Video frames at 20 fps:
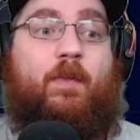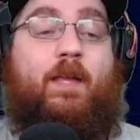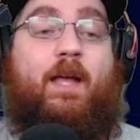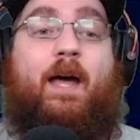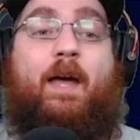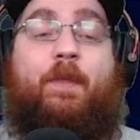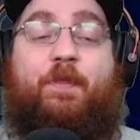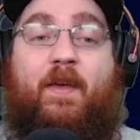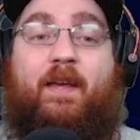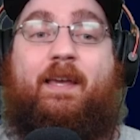
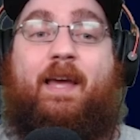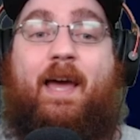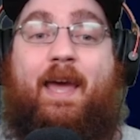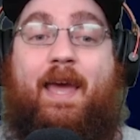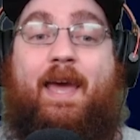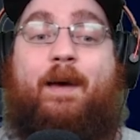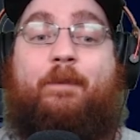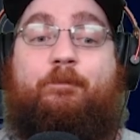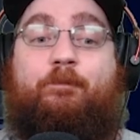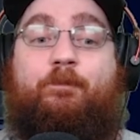I think I
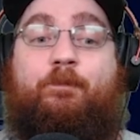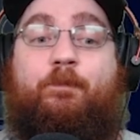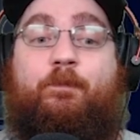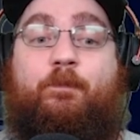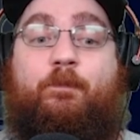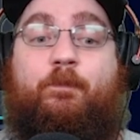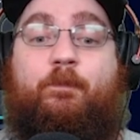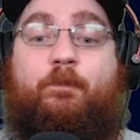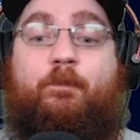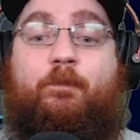am.
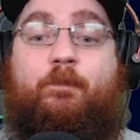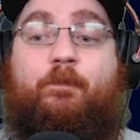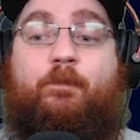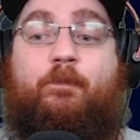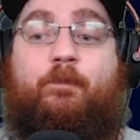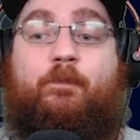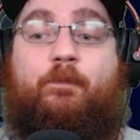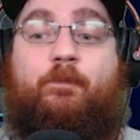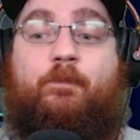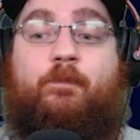
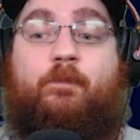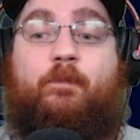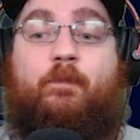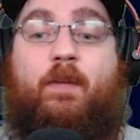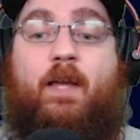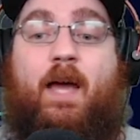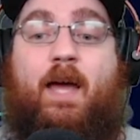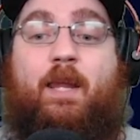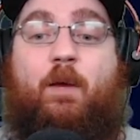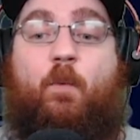
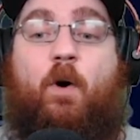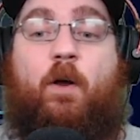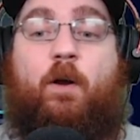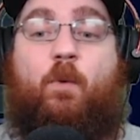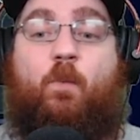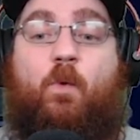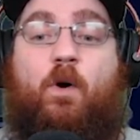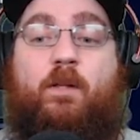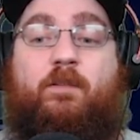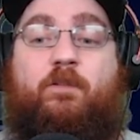Any one
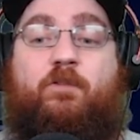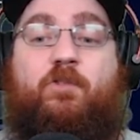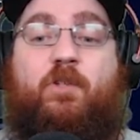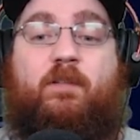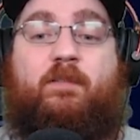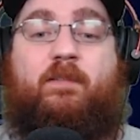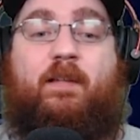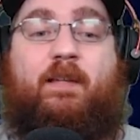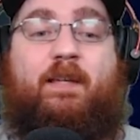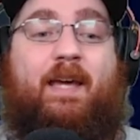and ones
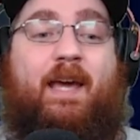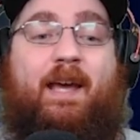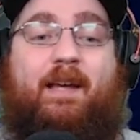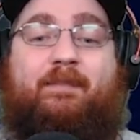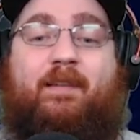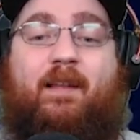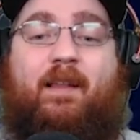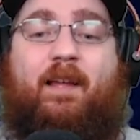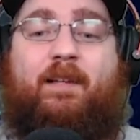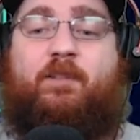just in
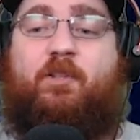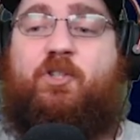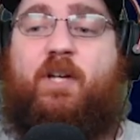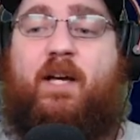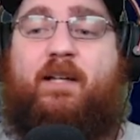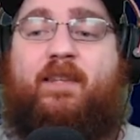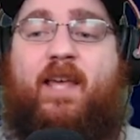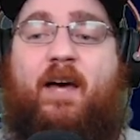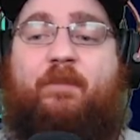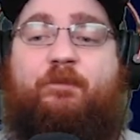case. I like to
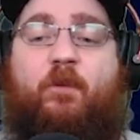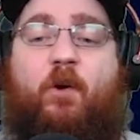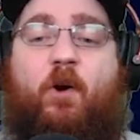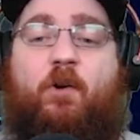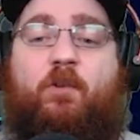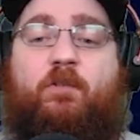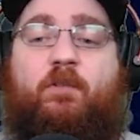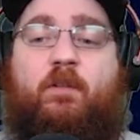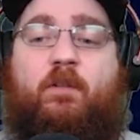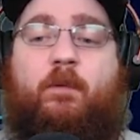check that
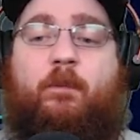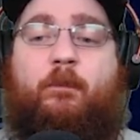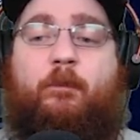first.